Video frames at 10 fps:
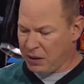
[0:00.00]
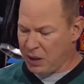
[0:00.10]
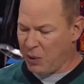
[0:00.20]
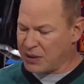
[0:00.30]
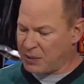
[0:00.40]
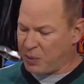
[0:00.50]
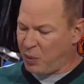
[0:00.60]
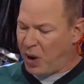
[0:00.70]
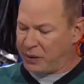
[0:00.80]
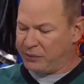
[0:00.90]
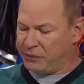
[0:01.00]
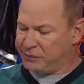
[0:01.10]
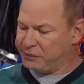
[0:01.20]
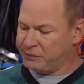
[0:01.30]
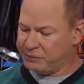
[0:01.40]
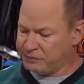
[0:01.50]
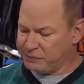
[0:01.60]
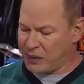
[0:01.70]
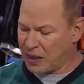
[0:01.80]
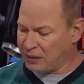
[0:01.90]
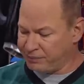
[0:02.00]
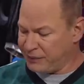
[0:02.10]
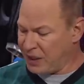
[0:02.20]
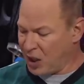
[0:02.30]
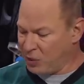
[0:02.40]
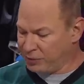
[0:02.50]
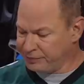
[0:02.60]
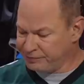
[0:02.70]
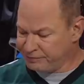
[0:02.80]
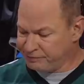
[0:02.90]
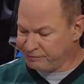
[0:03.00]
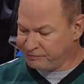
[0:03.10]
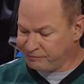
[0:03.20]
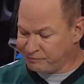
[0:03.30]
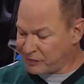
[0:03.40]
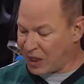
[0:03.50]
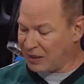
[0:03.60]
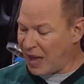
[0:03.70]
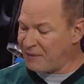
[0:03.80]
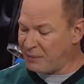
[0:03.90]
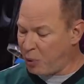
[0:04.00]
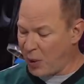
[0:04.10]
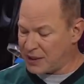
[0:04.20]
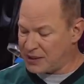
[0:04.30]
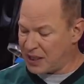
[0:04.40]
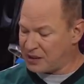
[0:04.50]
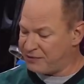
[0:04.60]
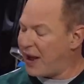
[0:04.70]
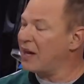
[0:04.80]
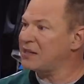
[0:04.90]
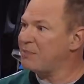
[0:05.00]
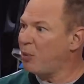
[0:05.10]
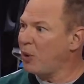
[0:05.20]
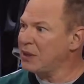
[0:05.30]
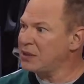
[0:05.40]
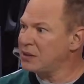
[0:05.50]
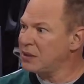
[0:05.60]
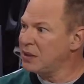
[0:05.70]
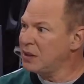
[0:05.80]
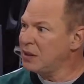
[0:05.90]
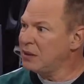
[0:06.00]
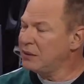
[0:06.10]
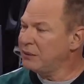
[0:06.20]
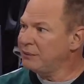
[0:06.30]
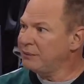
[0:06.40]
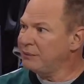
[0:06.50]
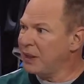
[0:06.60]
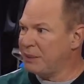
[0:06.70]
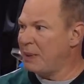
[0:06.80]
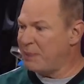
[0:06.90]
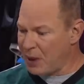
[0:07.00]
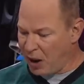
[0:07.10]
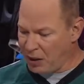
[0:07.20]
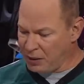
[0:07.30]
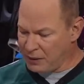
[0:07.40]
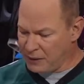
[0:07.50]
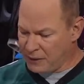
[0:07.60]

And he winds up with what? A, you know, 11.6 fantasy points. Yeah in PPR.